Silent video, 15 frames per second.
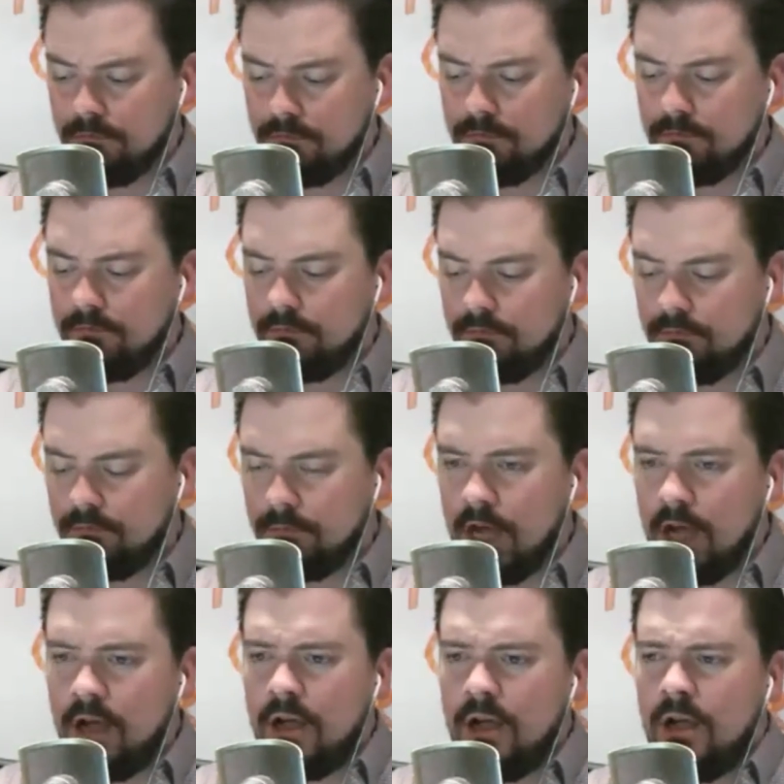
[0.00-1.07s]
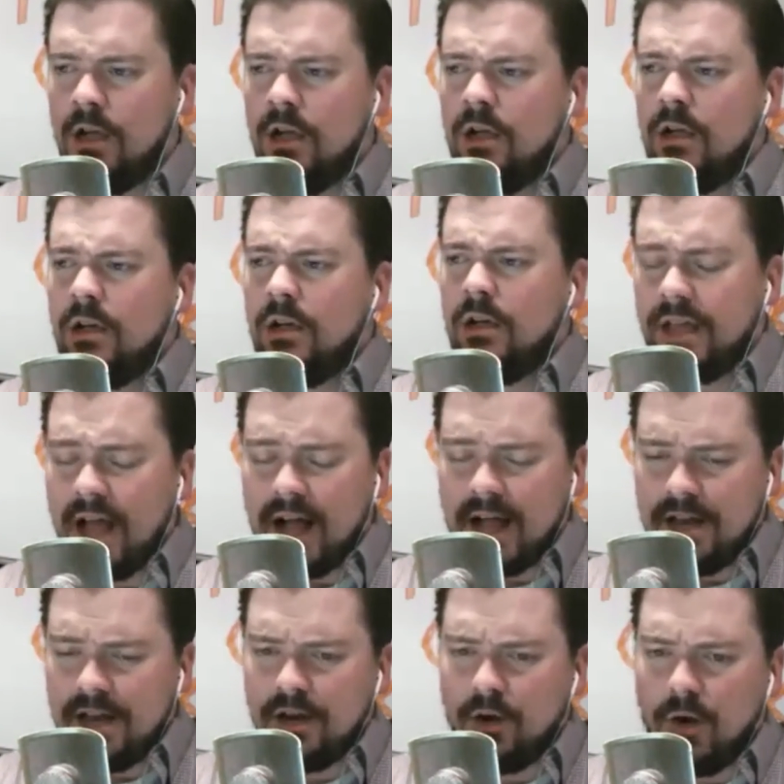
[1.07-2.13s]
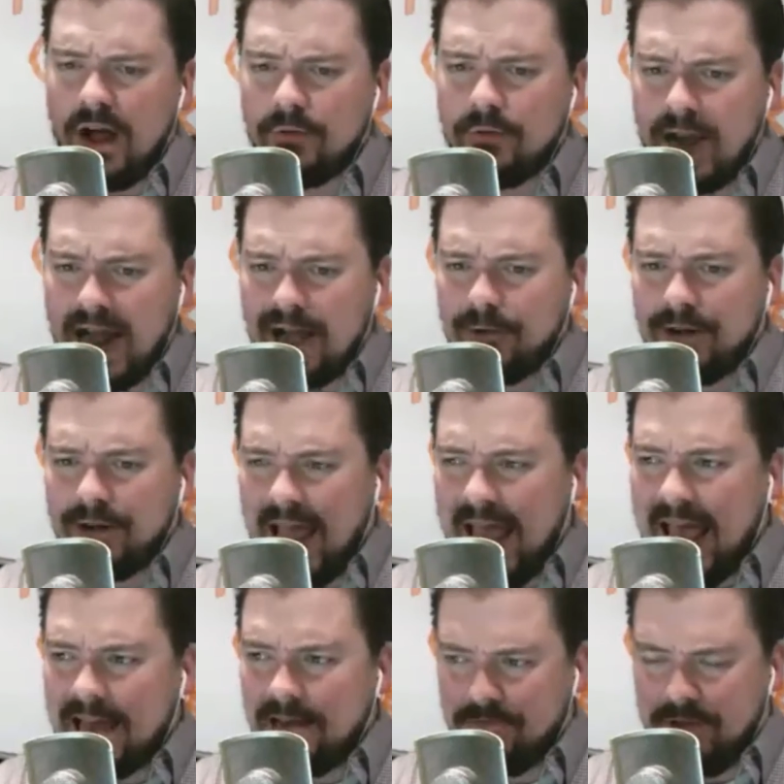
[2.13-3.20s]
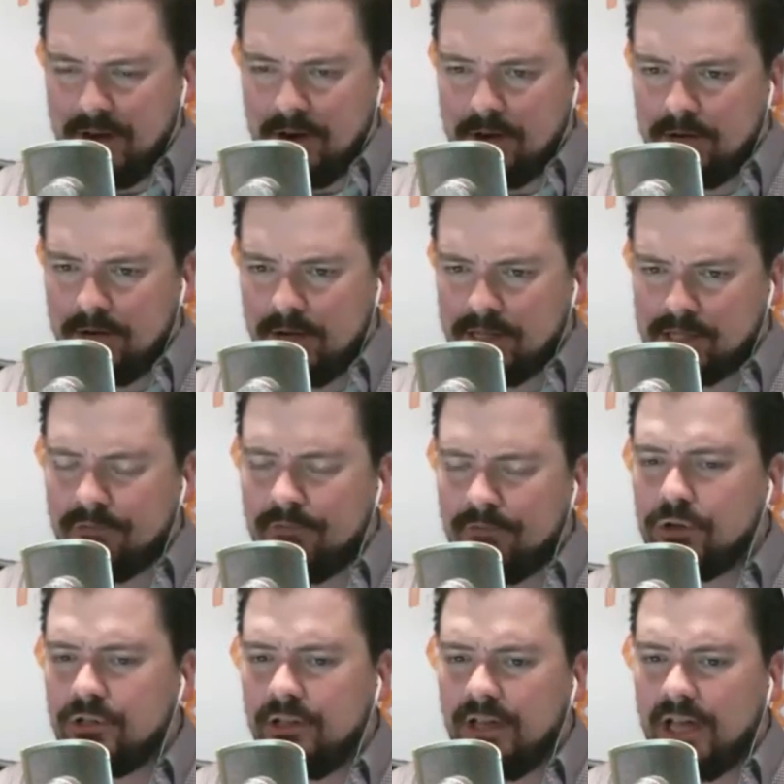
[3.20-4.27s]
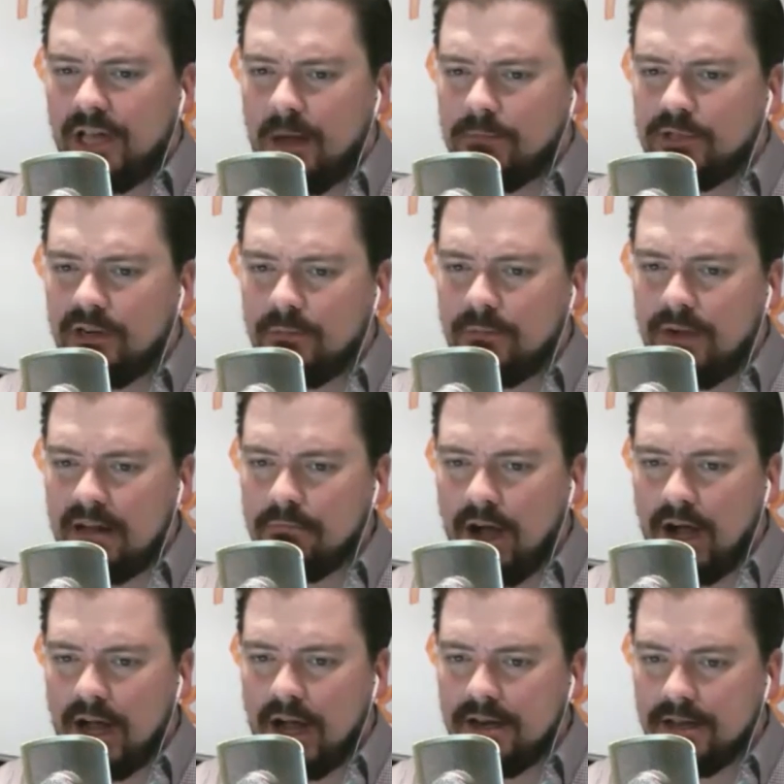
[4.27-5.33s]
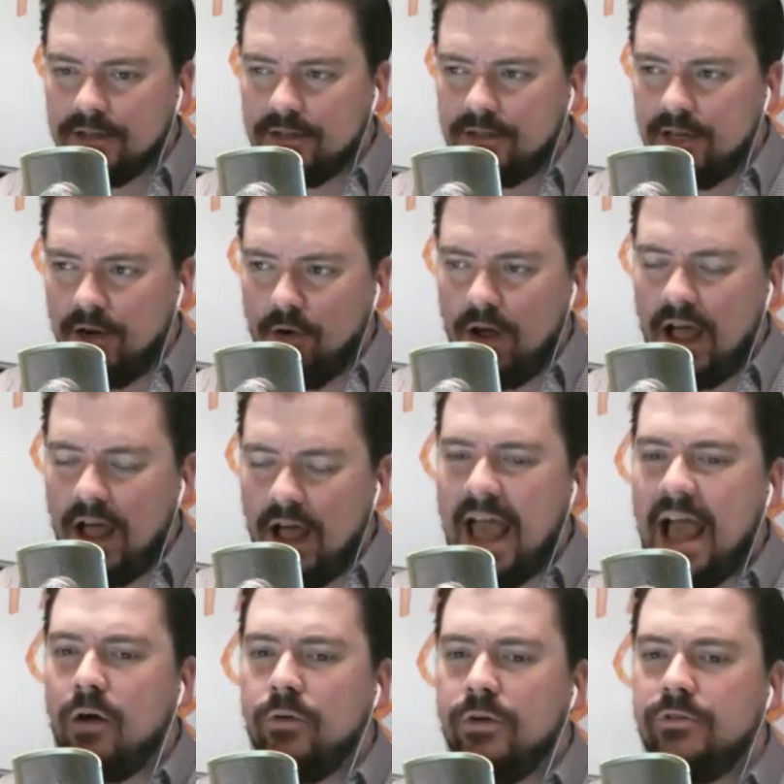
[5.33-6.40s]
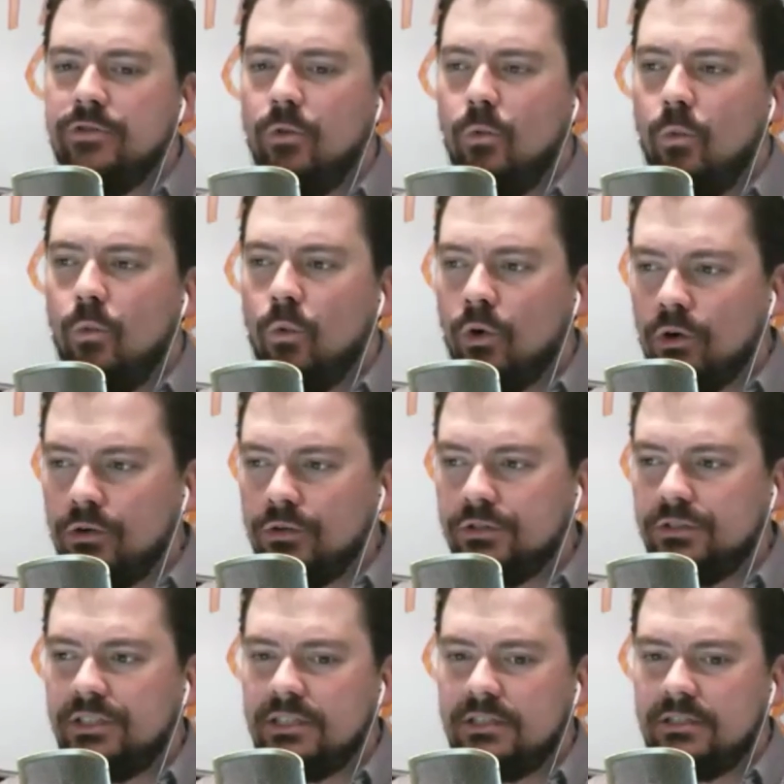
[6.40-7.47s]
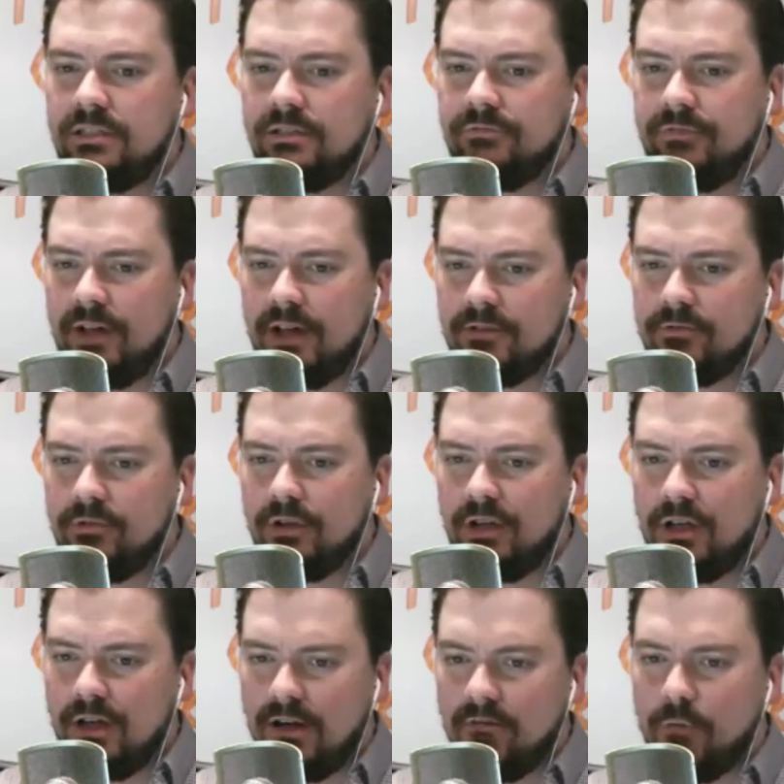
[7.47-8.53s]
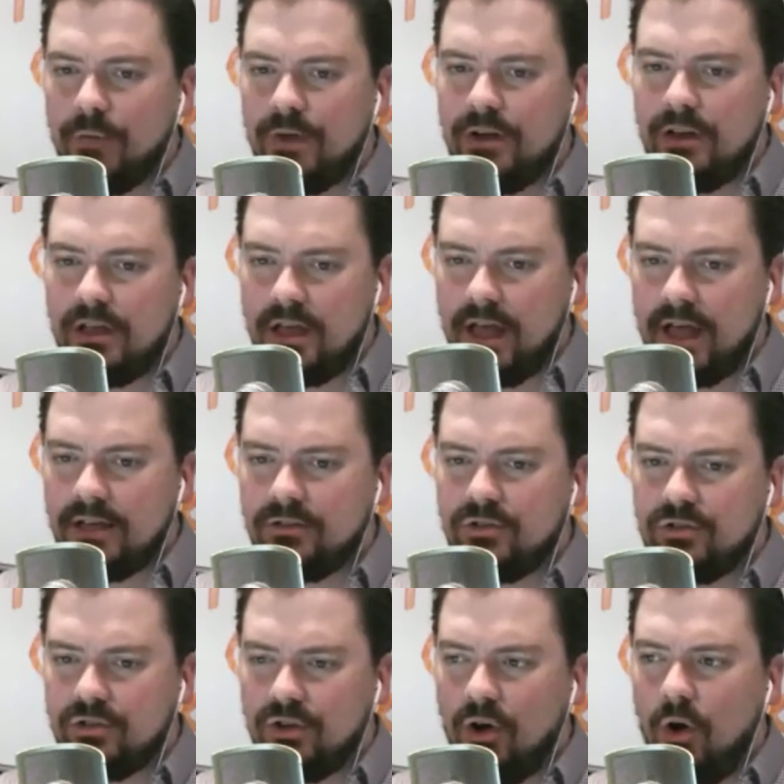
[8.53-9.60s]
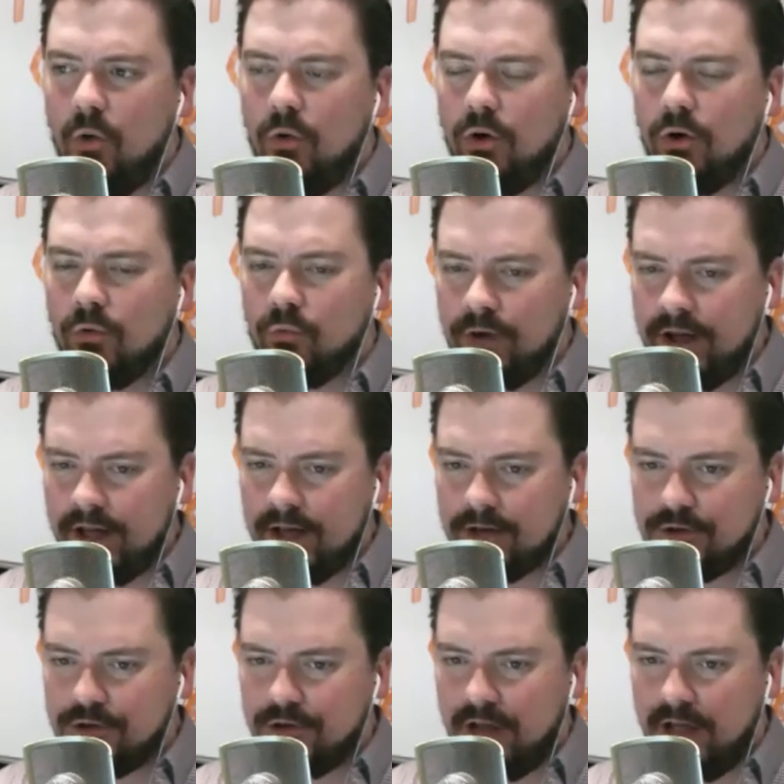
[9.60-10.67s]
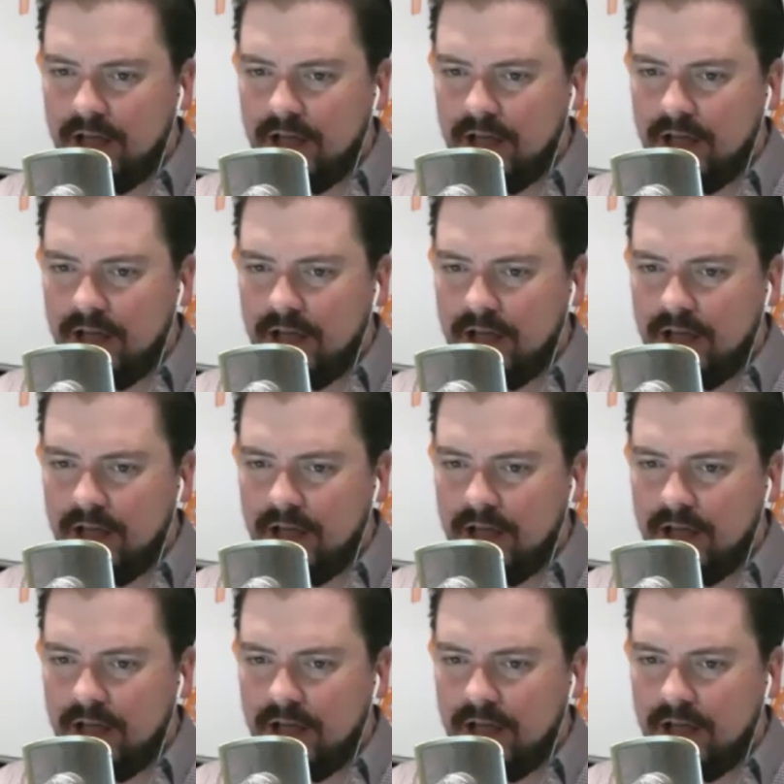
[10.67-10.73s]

Mm-hmm. Yeah, and I would add there, because the first thing that comes into my mind is, how in the world did the federal government get so rich?